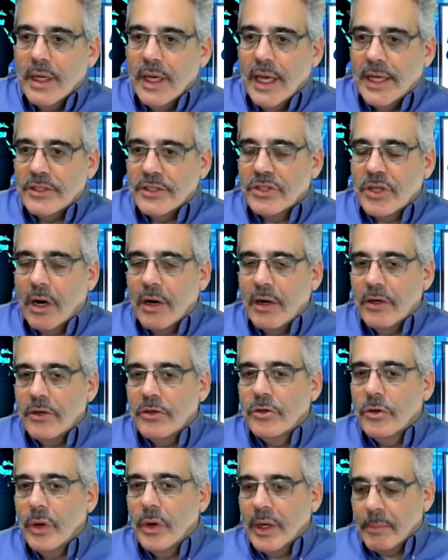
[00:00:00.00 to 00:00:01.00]
and started
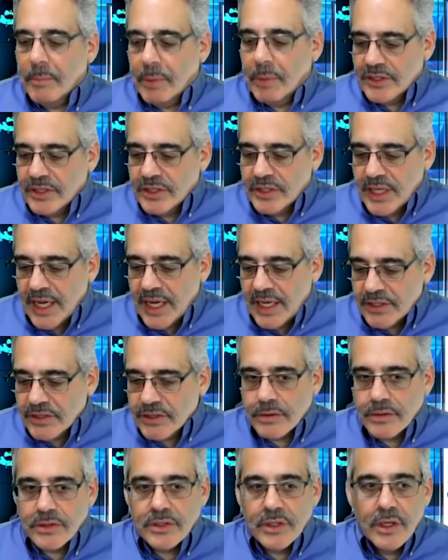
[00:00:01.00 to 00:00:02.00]
doing
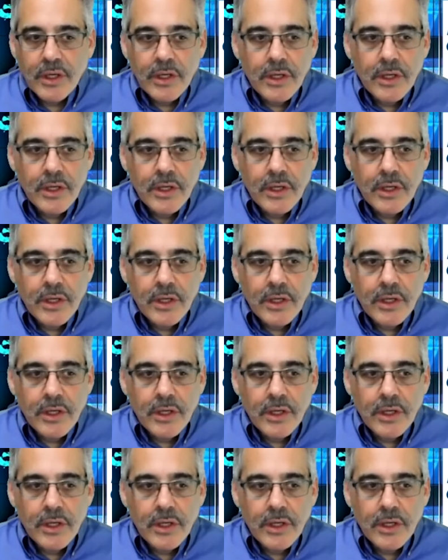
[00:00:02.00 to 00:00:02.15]
presentations.